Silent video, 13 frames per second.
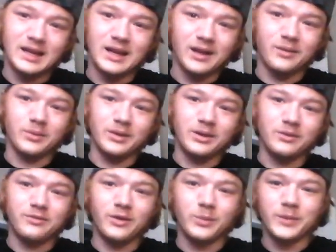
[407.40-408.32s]
I really don't
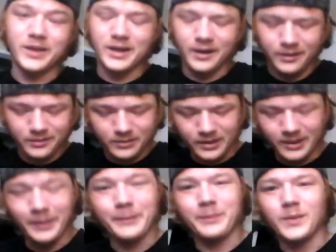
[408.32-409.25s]
fuck with that.
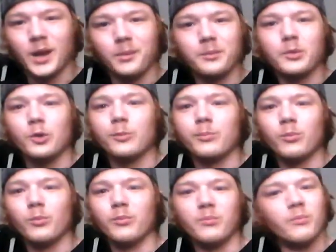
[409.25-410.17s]
I'm a pure
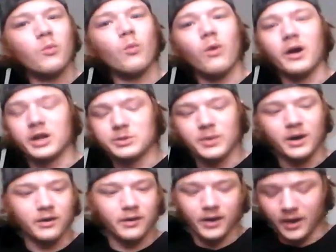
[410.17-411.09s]
wattage
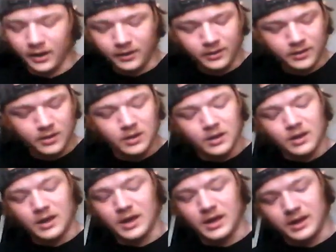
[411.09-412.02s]
power guy.
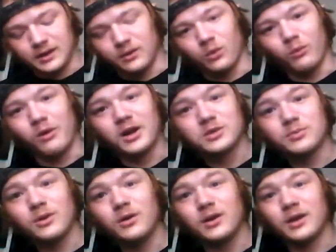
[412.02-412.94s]
And wattage
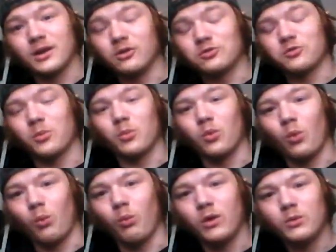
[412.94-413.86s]
mode, it goes from
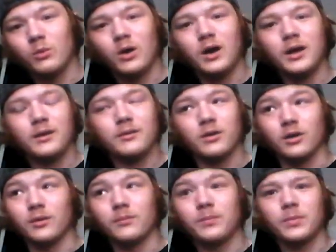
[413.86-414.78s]
1 watt
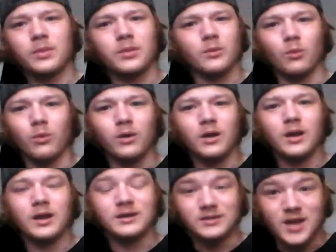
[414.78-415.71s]
or
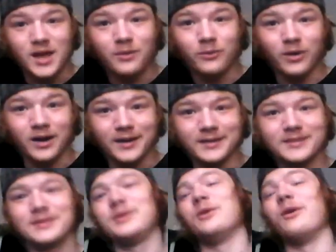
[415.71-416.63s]
10 watts
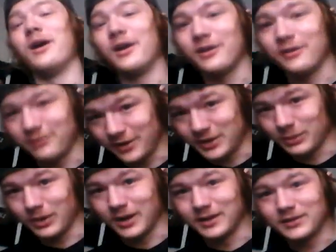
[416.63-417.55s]
to 150
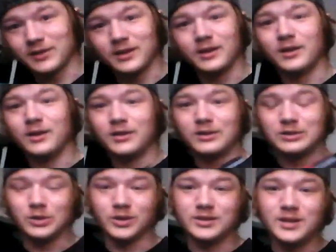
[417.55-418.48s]
watts.
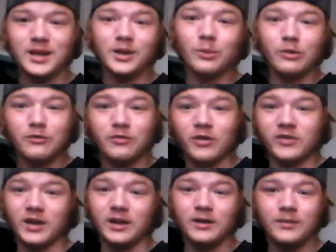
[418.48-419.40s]
So it's 10 to
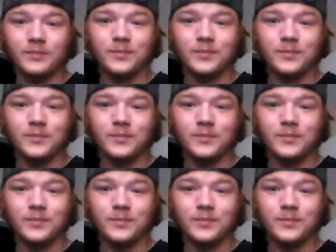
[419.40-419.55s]
150.